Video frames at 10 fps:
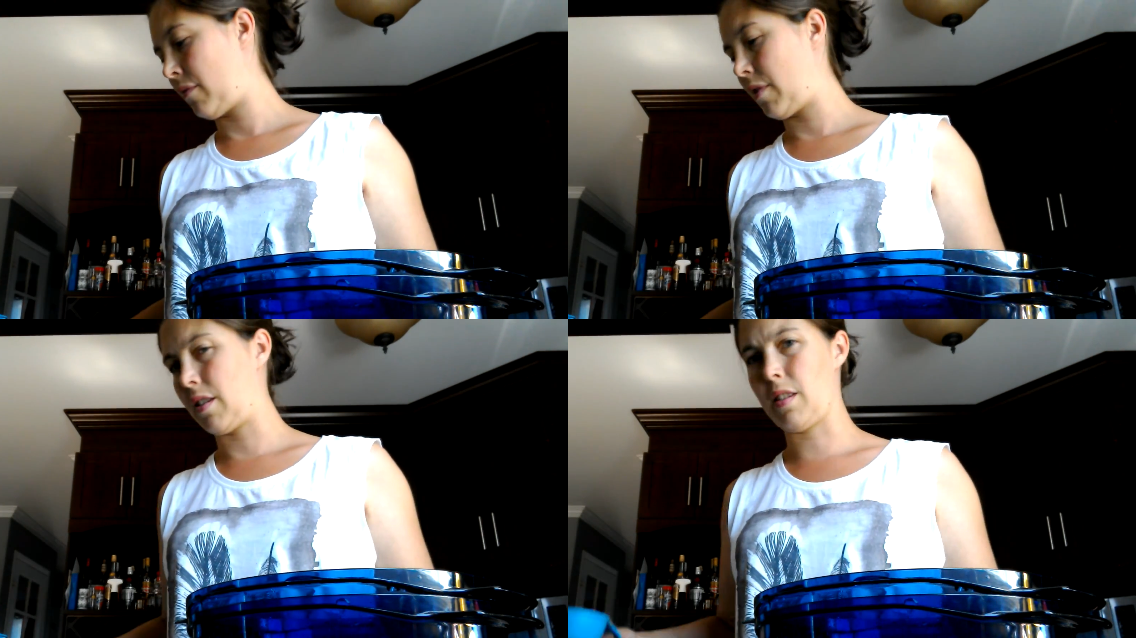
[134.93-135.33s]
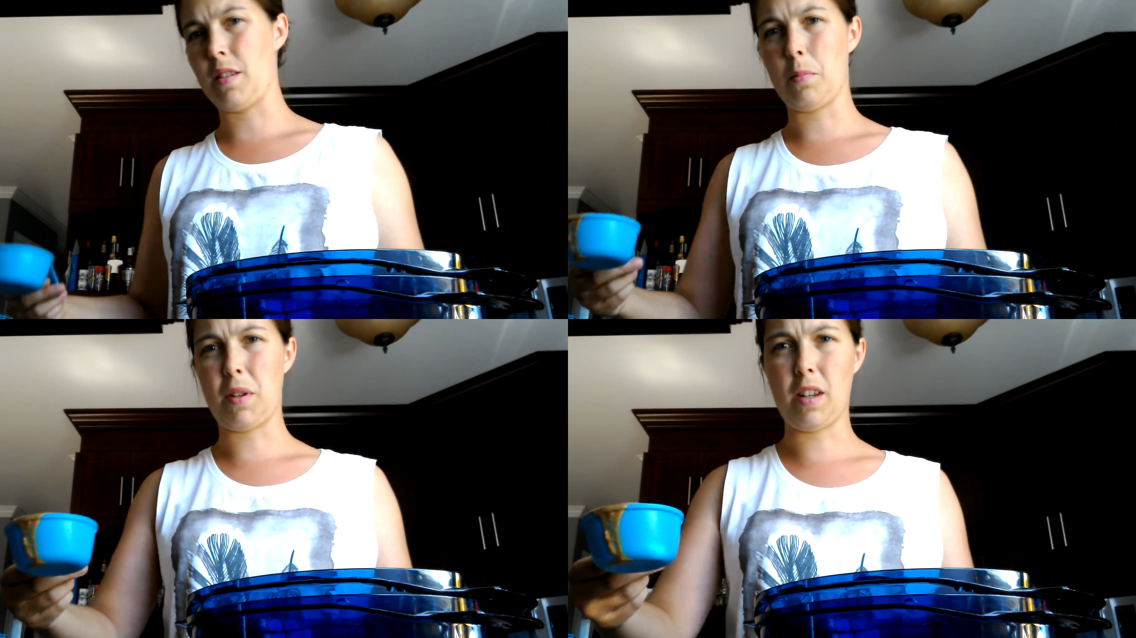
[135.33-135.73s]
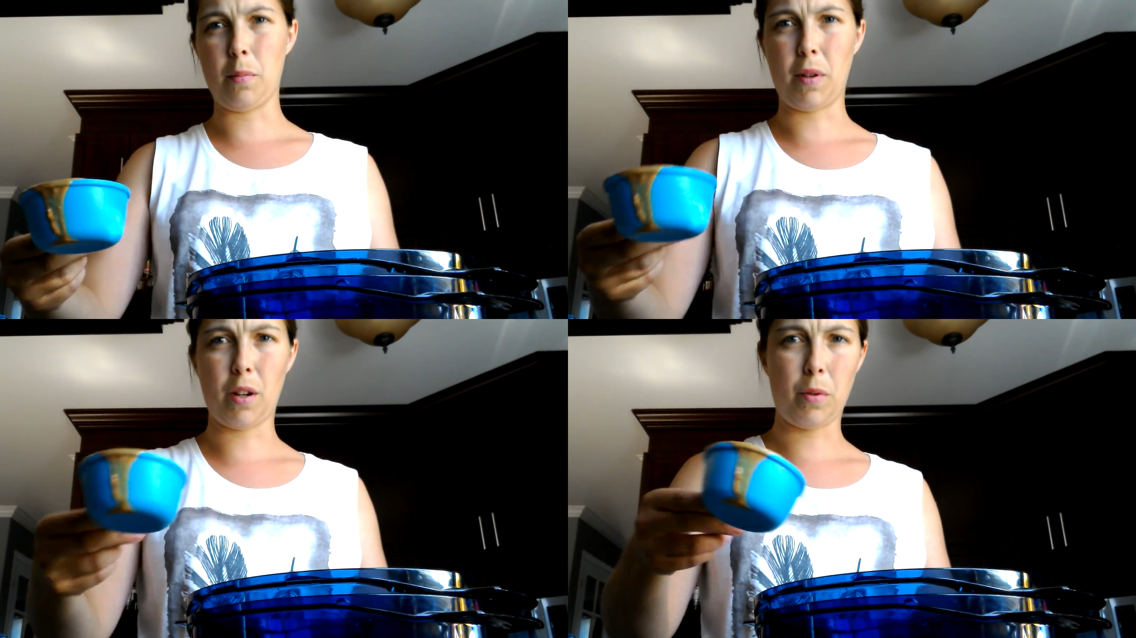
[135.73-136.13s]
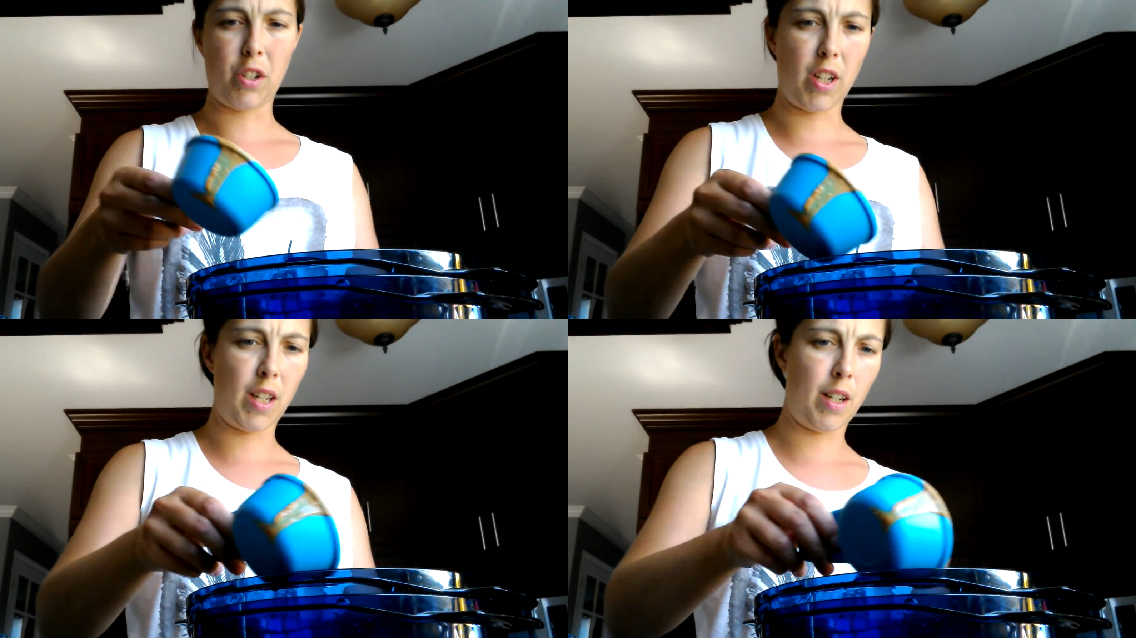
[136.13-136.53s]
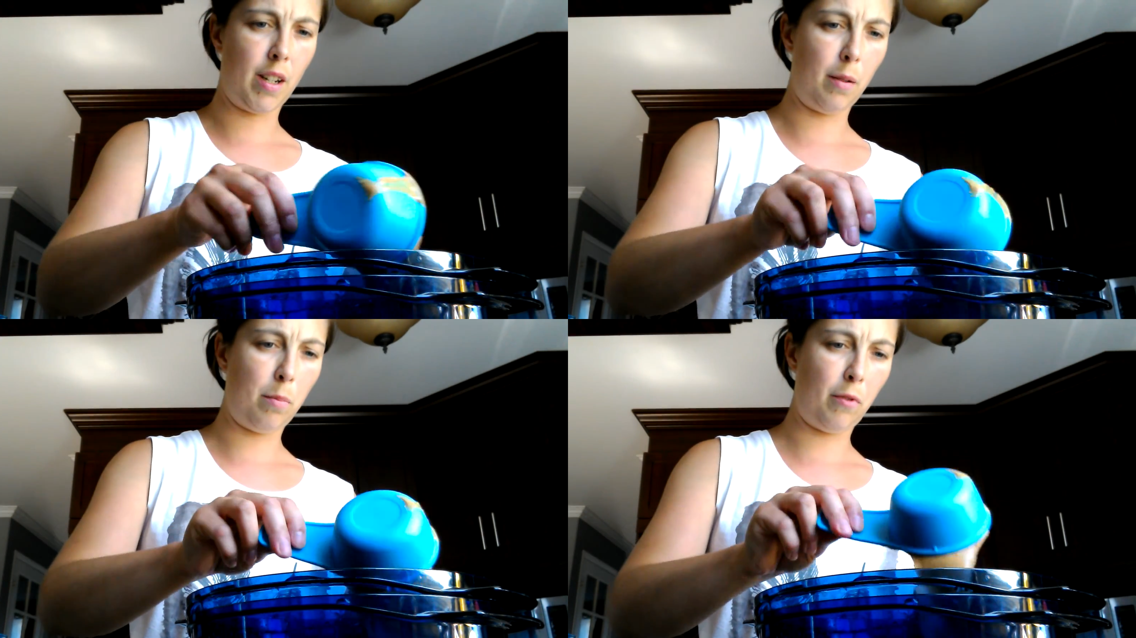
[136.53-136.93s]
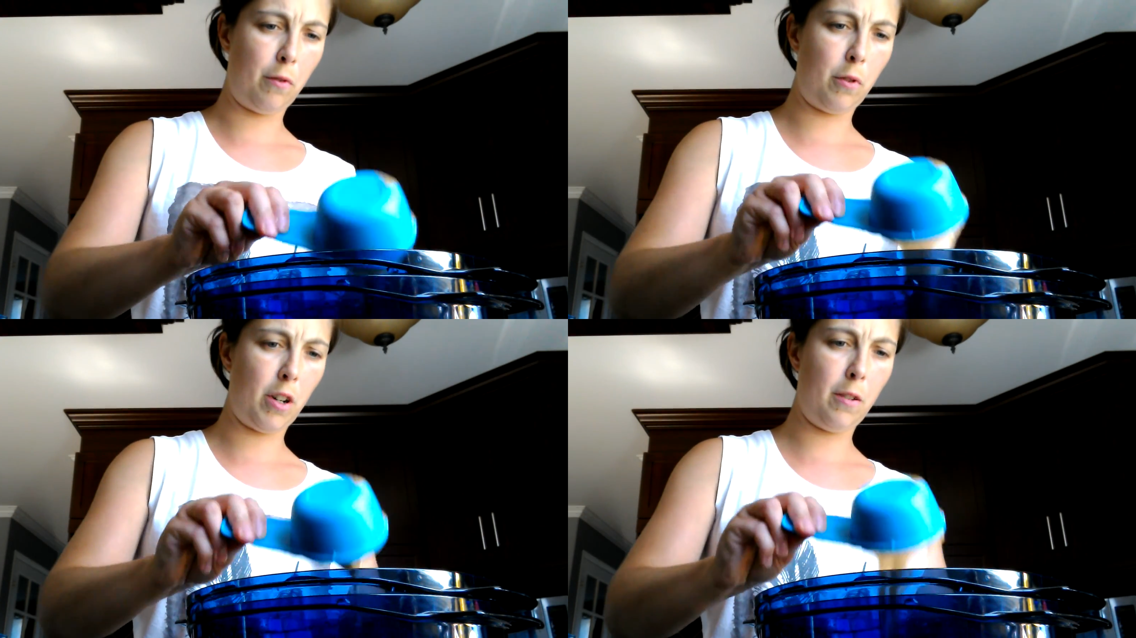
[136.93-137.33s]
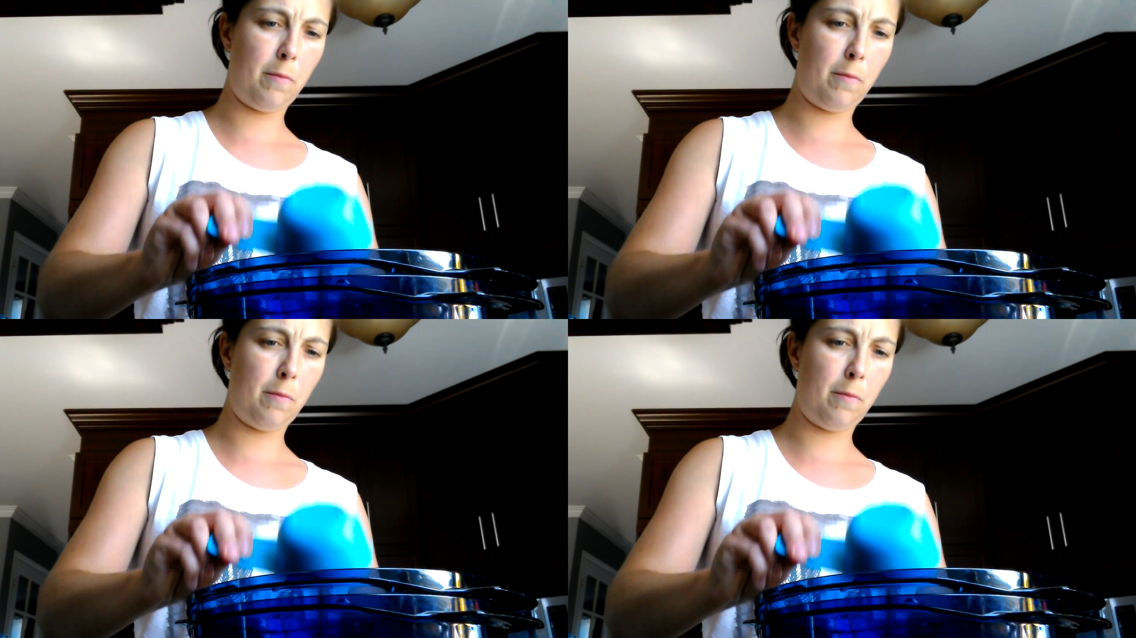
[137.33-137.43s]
This is the peanut butter, which I heated up before.